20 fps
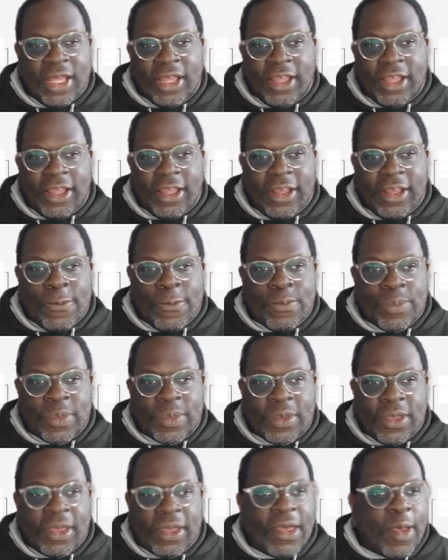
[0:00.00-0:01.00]
Um,
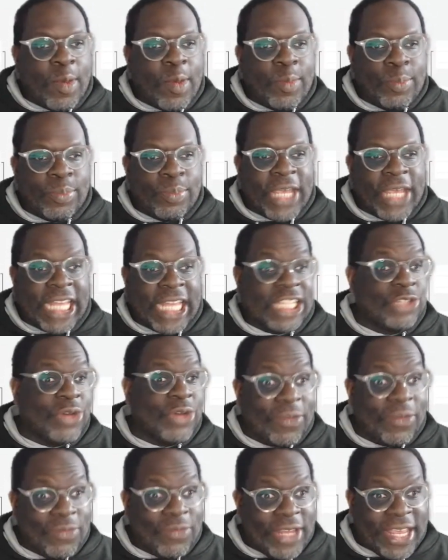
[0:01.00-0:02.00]
um, and
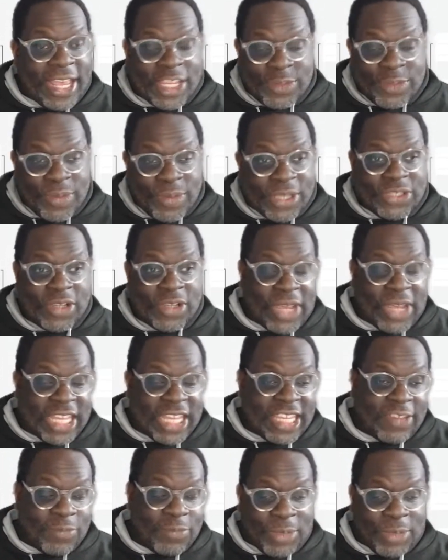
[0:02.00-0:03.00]
traveling has been something
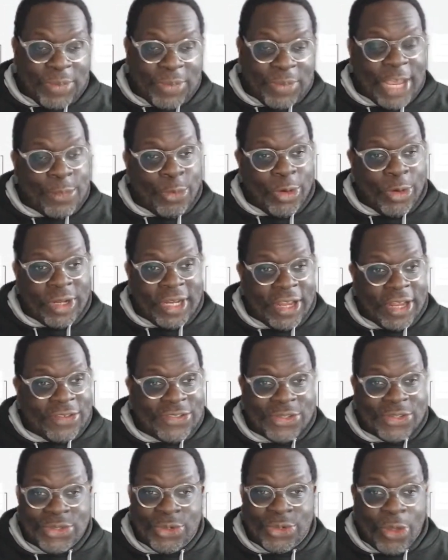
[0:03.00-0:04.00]
that they've been paying more
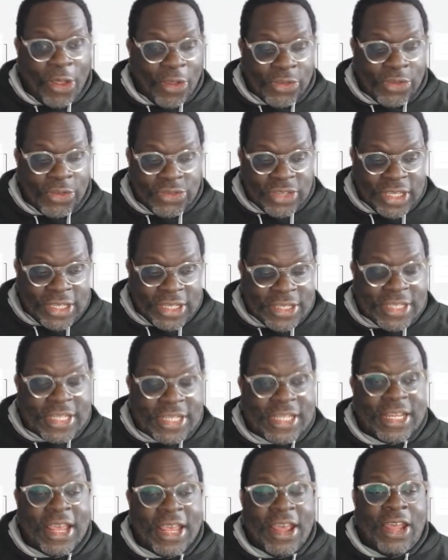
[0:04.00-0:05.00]
attention to all
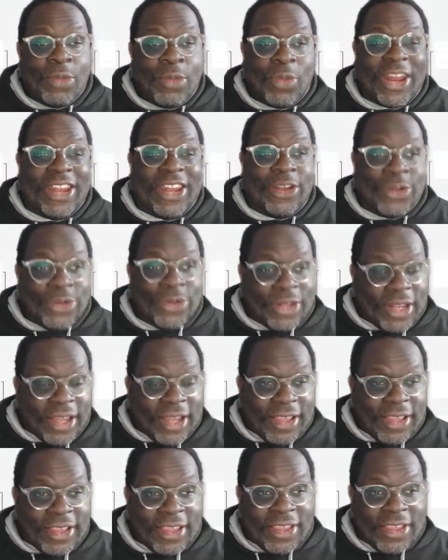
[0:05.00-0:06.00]
season. What I don't
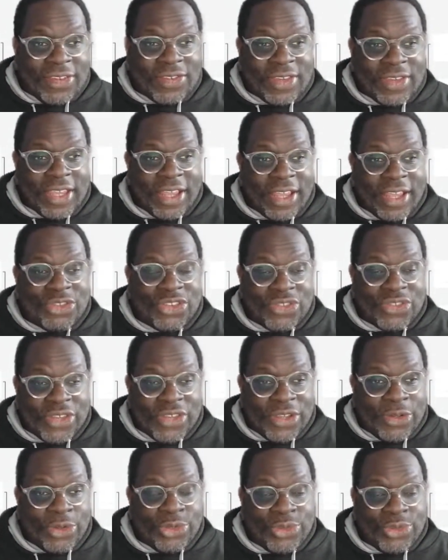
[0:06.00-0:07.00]
like is that
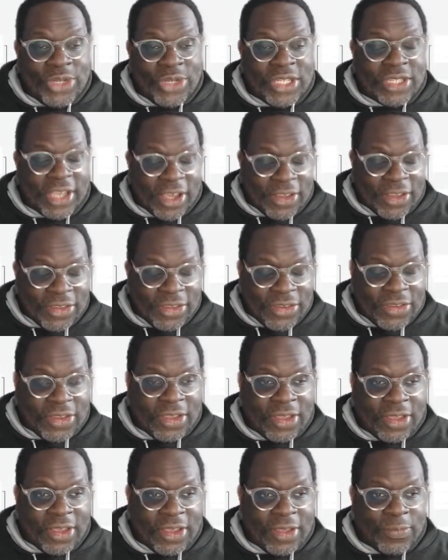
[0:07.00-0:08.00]
still three second
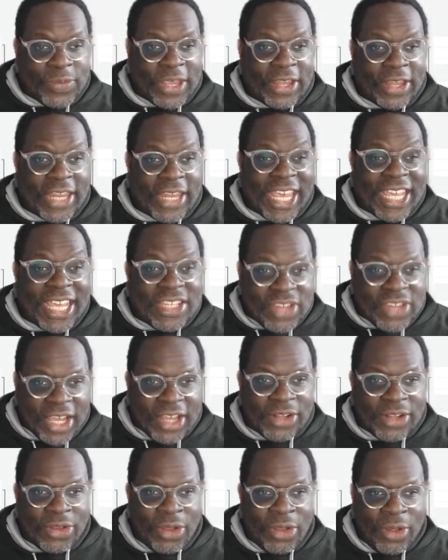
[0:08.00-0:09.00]
uh, and eight
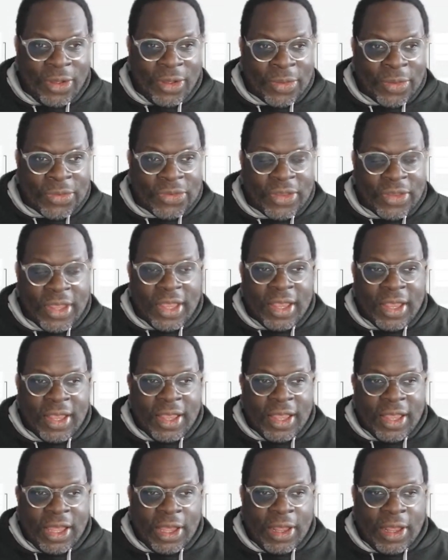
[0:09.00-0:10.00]
second calls
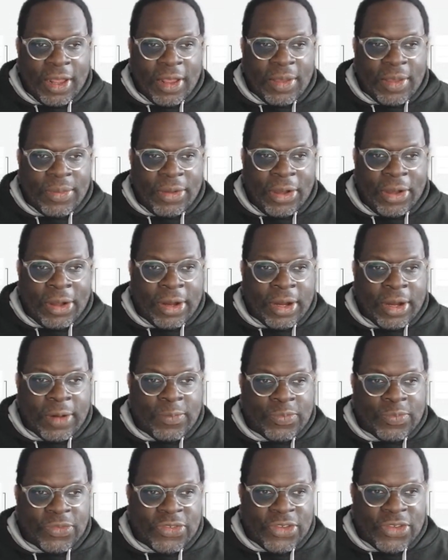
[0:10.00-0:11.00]
uh,
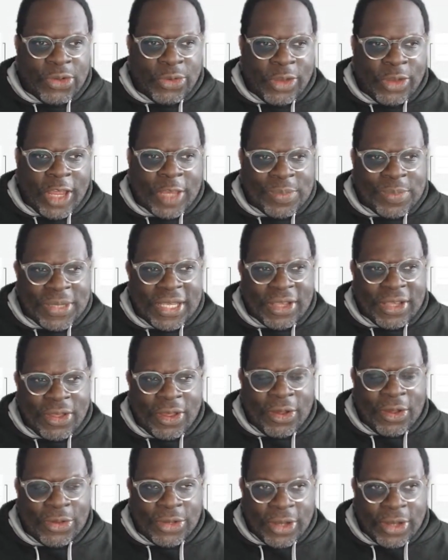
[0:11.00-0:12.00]
are still not being
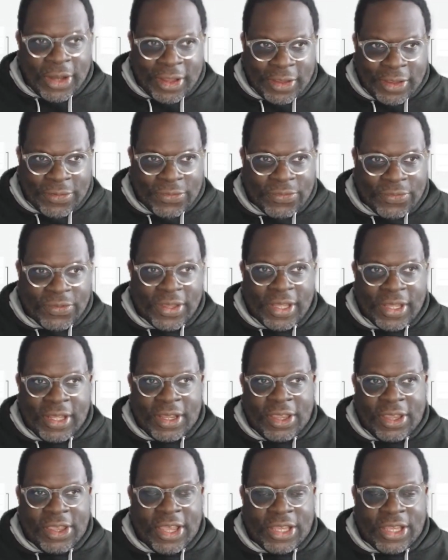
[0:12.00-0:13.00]
called enough.
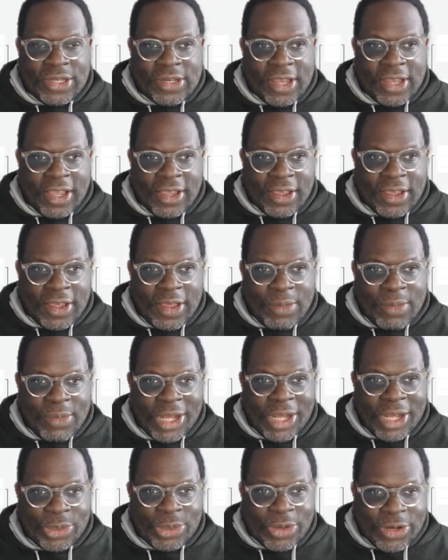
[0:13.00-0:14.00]
You can check uh,
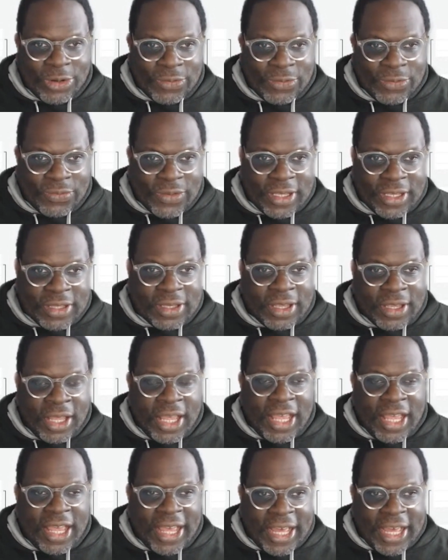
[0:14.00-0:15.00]
my Twitter feed
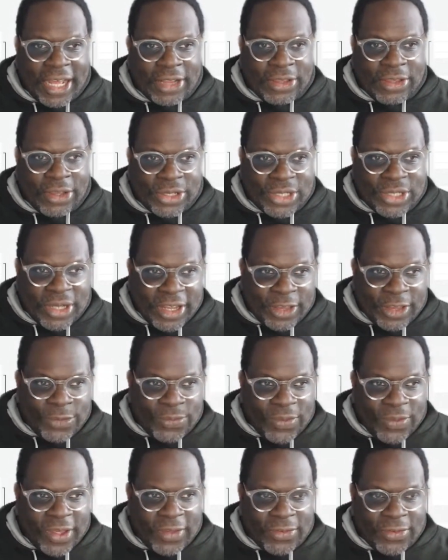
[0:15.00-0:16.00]
at Dutch Nets
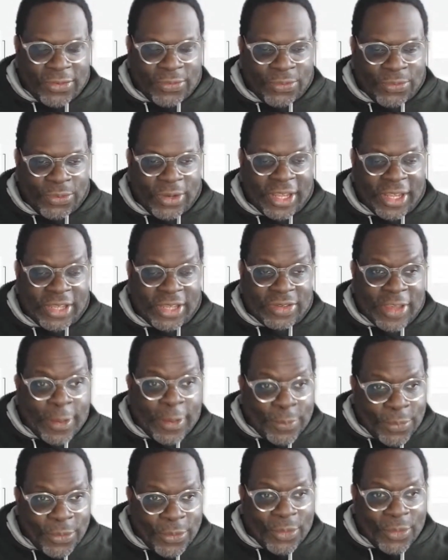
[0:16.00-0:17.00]
fans for an
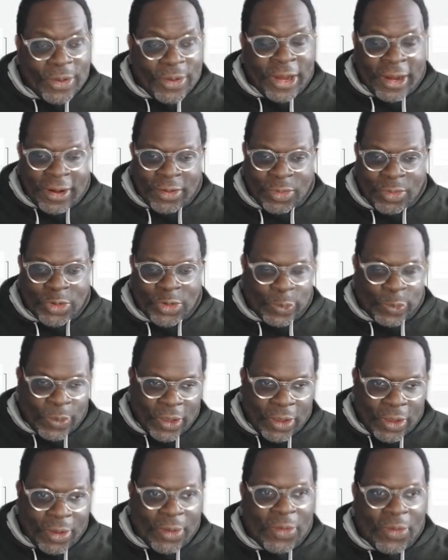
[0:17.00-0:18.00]
example where Chris
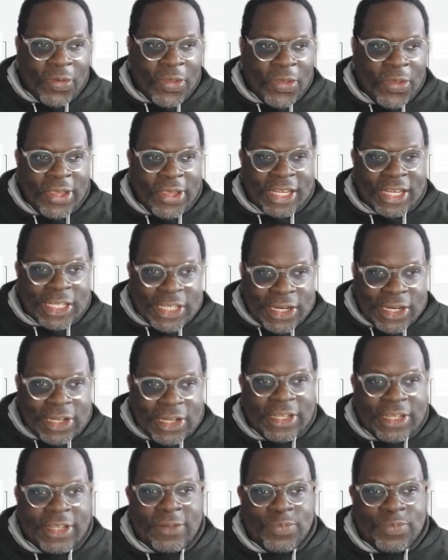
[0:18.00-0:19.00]
Paul
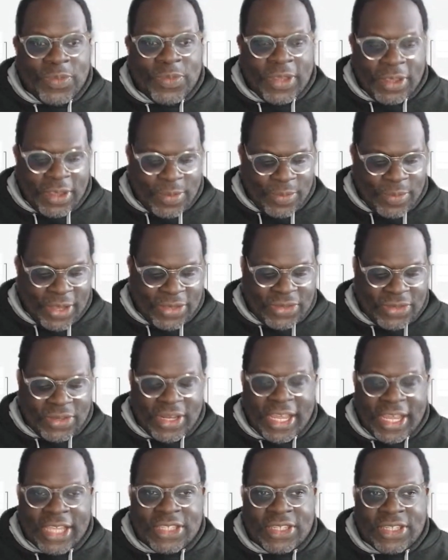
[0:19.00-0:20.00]
clearly uh, commits
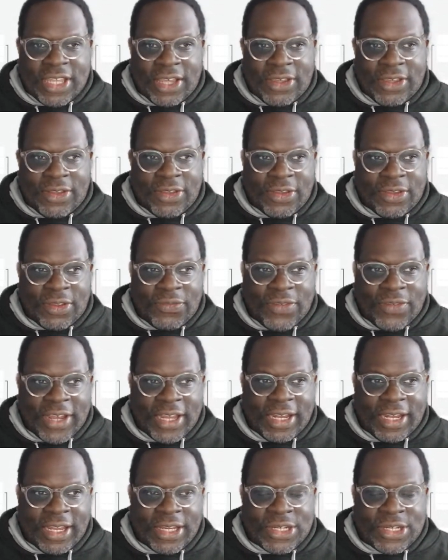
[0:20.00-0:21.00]
an eight second uh,
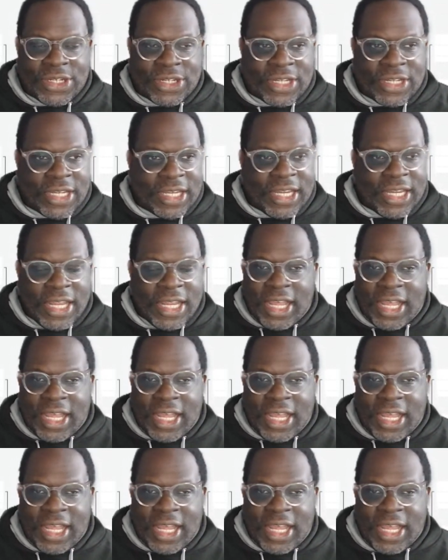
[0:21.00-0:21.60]
violation.